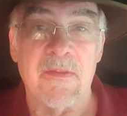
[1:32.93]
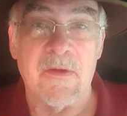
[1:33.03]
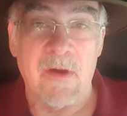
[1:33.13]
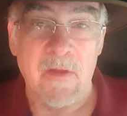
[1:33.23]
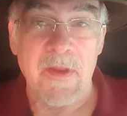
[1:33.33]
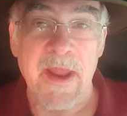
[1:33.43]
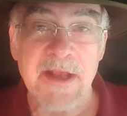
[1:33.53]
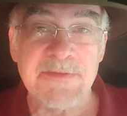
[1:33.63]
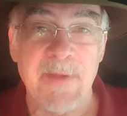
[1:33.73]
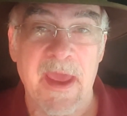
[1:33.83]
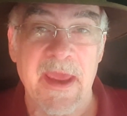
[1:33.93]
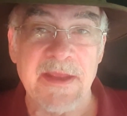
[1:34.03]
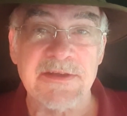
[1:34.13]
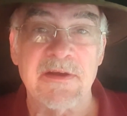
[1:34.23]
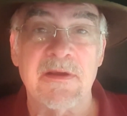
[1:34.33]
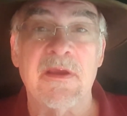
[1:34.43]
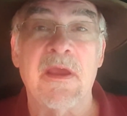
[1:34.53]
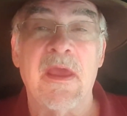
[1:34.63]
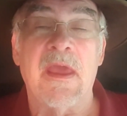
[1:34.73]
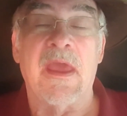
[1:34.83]
They're on the next page
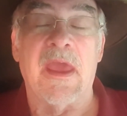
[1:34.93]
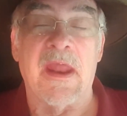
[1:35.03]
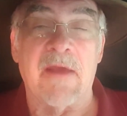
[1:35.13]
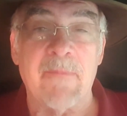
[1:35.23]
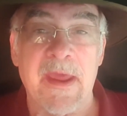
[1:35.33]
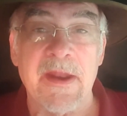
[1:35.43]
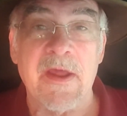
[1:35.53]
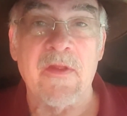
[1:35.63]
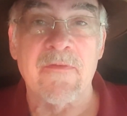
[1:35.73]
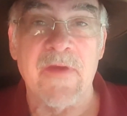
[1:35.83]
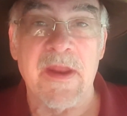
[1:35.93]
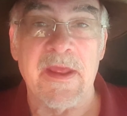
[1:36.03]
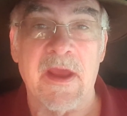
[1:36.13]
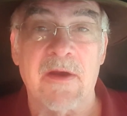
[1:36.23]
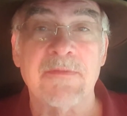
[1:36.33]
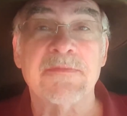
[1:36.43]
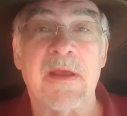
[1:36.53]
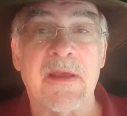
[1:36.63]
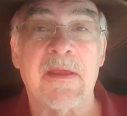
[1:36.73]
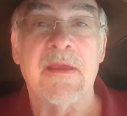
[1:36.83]
and I made another video.
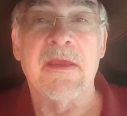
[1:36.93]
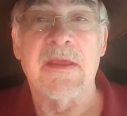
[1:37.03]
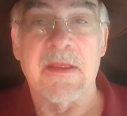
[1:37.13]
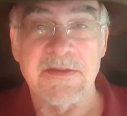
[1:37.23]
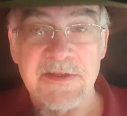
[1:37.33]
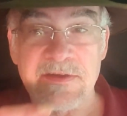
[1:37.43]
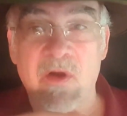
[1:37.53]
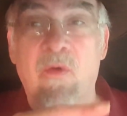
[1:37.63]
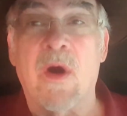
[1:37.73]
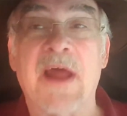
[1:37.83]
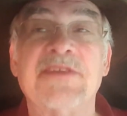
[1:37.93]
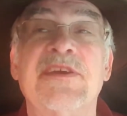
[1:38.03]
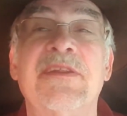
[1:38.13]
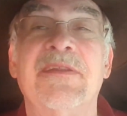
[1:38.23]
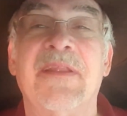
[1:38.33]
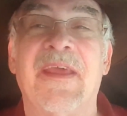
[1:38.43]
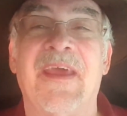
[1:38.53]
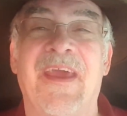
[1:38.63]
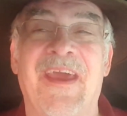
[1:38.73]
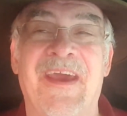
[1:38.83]
Just go watch it
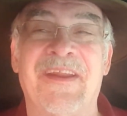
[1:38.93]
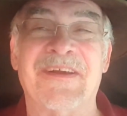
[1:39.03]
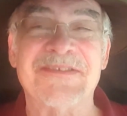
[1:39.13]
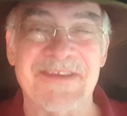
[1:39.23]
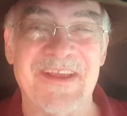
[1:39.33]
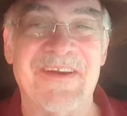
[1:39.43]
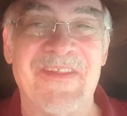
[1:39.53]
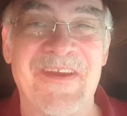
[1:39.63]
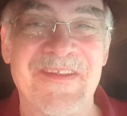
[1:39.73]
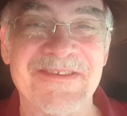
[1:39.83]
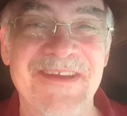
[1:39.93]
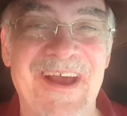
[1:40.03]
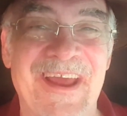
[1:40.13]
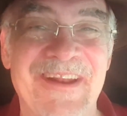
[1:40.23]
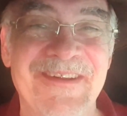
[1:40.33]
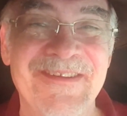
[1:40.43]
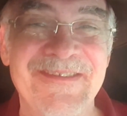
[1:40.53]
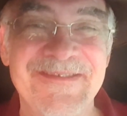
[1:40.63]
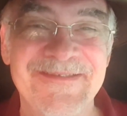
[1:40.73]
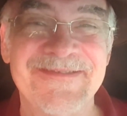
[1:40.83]
and I'll see you on the other side.
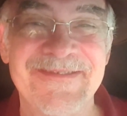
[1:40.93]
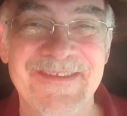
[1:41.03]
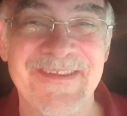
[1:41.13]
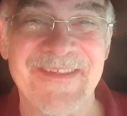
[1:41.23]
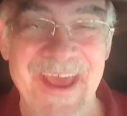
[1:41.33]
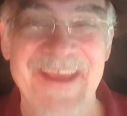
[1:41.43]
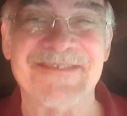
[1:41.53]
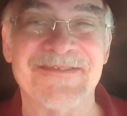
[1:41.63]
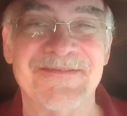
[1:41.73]
Thanks.